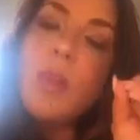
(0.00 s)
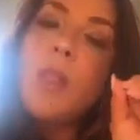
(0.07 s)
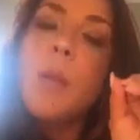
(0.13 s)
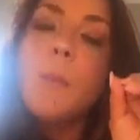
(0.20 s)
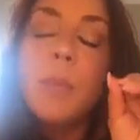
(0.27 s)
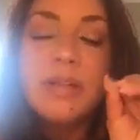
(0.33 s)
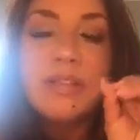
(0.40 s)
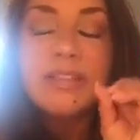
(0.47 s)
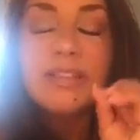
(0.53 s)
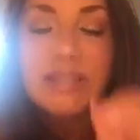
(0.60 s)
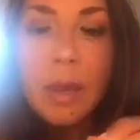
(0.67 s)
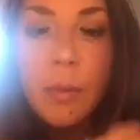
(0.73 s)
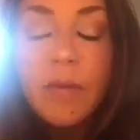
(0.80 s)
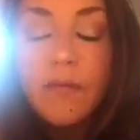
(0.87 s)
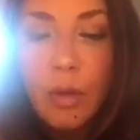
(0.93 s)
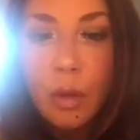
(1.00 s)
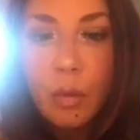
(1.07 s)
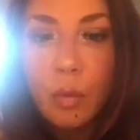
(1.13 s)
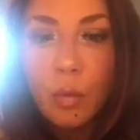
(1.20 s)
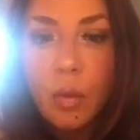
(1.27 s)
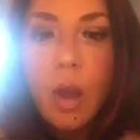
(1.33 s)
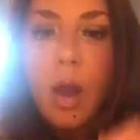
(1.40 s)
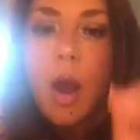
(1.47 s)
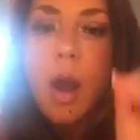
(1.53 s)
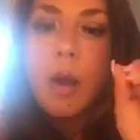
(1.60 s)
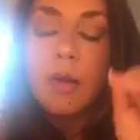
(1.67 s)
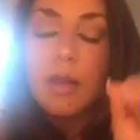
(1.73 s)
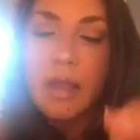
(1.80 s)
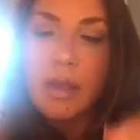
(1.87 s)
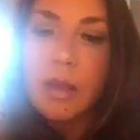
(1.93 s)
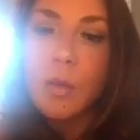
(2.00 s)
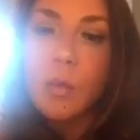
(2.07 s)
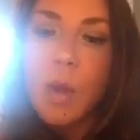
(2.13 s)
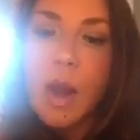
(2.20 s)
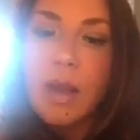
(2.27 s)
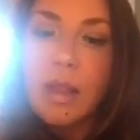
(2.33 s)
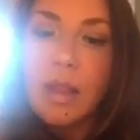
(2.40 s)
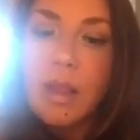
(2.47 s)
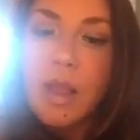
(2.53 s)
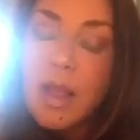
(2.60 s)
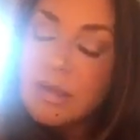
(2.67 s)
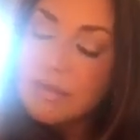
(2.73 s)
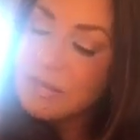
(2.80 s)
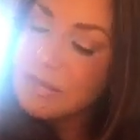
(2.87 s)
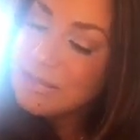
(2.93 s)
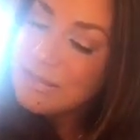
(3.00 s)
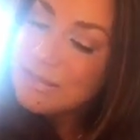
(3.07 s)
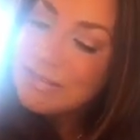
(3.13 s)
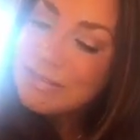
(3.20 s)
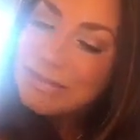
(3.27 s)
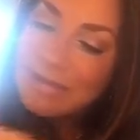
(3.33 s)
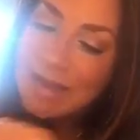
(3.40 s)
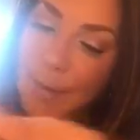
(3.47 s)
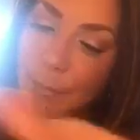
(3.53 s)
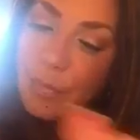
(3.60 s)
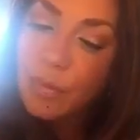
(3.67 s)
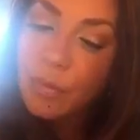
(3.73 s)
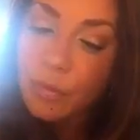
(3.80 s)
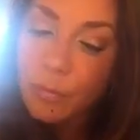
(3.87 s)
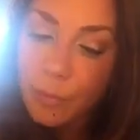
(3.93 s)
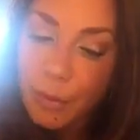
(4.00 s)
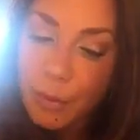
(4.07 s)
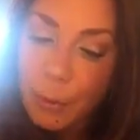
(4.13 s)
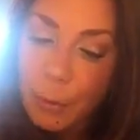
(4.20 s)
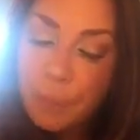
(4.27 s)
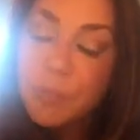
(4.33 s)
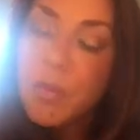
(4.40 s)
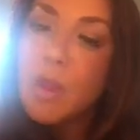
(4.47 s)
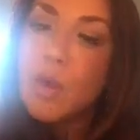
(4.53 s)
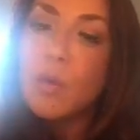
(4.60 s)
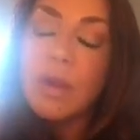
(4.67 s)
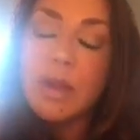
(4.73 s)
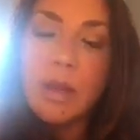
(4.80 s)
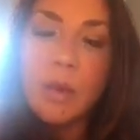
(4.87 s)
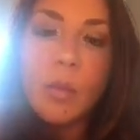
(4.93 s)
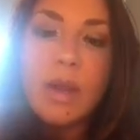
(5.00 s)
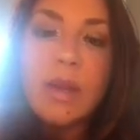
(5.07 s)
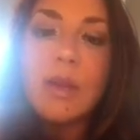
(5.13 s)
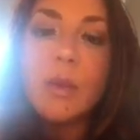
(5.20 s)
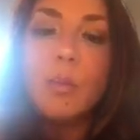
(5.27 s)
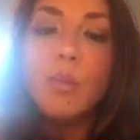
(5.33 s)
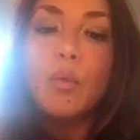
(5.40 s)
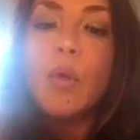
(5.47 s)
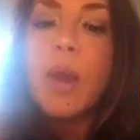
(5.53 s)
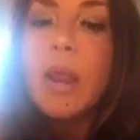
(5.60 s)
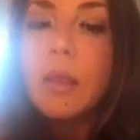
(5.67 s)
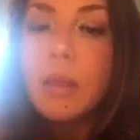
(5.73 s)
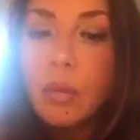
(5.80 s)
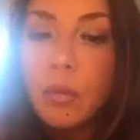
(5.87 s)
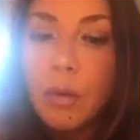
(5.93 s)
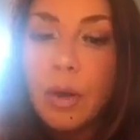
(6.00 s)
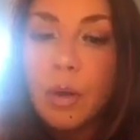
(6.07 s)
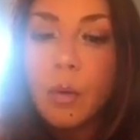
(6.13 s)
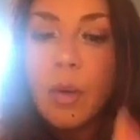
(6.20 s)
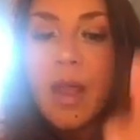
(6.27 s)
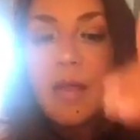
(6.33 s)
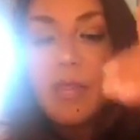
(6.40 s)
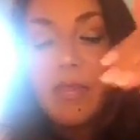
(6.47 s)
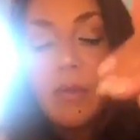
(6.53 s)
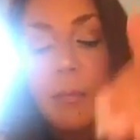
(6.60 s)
but some of you are getting ready to step through. You're getting ready to break through the